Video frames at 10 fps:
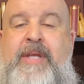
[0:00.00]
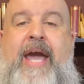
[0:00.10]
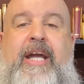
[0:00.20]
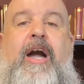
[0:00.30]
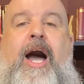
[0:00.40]

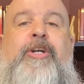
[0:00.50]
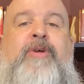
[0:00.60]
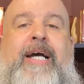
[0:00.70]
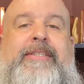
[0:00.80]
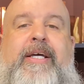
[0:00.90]
And in
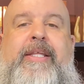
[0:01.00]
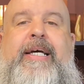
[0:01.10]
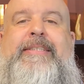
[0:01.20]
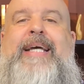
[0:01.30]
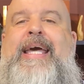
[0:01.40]
contrast to
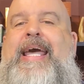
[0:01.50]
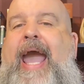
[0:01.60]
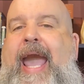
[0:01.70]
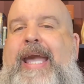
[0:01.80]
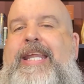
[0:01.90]
this,
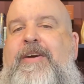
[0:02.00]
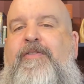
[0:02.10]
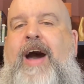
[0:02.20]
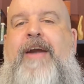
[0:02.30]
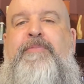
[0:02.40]

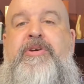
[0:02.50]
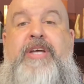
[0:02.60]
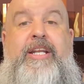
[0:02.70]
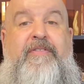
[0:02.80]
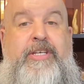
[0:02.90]
eighty-five
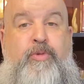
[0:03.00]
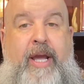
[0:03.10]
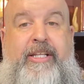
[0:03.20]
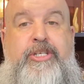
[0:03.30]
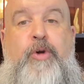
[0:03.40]
percent of
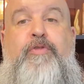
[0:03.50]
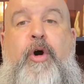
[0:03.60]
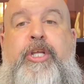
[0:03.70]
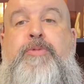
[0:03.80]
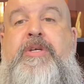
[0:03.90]
Israelis who
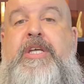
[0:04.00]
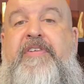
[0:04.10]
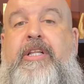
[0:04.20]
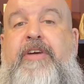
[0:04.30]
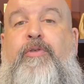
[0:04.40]
voted
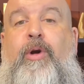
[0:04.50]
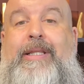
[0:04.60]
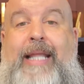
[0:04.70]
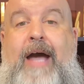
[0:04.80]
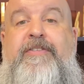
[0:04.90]
specifically for
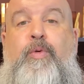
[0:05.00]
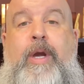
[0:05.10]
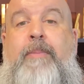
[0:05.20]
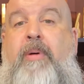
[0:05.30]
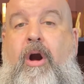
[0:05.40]

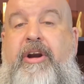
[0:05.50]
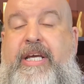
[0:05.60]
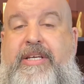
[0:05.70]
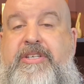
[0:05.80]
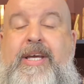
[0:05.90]
left-wing
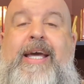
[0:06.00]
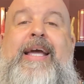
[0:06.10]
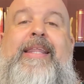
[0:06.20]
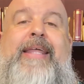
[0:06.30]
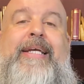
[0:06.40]
parties,
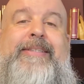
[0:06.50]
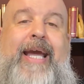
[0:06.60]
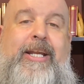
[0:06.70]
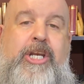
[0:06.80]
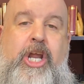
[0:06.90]
they
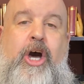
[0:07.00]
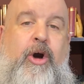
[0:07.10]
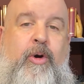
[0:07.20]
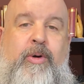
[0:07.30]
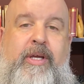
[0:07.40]
say
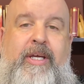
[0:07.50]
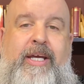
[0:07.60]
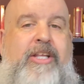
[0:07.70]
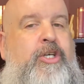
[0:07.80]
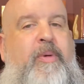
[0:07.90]
no.
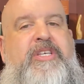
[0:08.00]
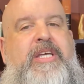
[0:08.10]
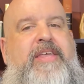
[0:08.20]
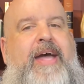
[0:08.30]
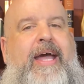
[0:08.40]
And so we
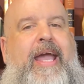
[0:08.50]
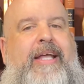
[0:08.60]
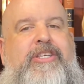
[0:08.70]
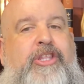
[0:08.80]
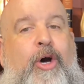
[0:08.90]
see that
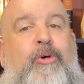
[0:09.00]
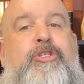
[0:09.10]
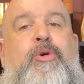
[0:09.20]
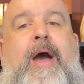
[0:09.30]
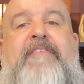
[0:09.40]
it's those
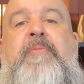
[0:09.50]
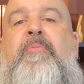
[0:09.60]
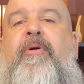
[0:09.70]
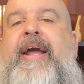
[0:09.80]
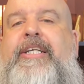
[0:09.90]
who have
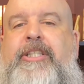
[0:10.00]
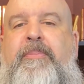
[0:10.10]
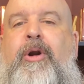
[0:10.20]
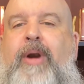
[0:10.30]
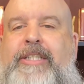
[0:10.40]
embraced the
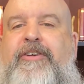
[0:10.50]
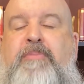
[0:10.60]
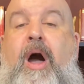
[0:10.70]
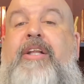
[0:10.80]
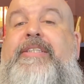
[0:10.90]
progressive
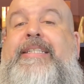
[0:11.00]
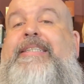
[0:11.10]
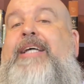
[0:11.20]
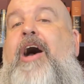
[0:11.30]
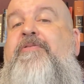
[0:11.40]

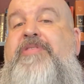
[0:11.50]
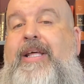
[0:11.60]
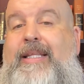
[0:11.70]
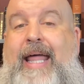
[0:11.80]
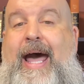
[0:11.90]
policies of the
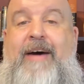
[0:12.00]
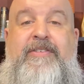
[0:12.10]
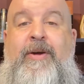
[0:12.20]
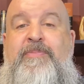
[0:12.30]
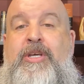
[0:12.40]

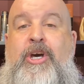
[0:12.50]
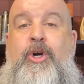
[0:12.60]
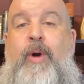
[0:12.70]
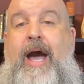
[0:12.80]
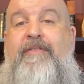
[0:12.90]
left
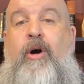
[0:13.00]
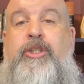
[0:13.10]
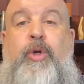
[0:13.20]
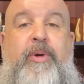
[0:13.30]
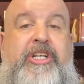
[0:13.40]
who have
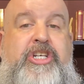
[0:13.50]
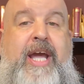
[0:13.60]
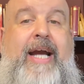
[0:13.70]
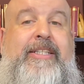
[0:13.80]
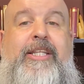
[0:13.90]
also
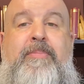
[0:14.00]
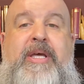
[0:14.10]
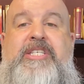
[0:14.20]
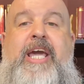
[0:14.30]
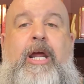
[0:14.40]
rejected the
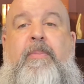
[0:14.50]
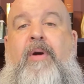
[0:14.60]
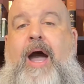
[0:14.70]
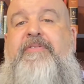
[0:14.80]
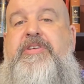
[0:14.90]
messianic
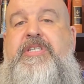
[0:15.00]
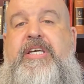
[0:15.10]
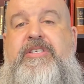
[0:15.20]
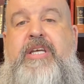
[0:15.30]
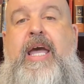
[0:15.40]

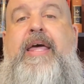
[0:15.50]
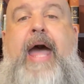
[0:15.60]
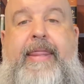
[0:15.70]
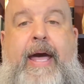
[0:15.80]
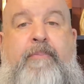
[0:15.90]
prophecies
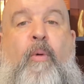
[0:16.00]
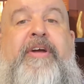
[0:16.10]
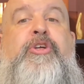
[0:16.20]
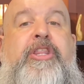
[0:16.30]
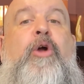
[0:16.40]
that, that
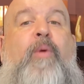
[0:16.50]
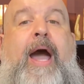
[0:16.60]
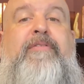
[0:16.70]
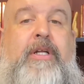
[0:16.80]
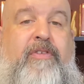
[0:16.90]
point to the
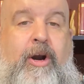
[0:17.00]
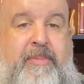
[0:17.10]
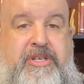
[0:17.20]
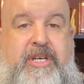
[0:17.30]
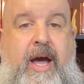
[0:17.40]
arrival of our
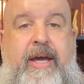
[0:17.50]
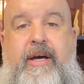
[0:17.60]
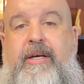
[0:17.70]
Messiah.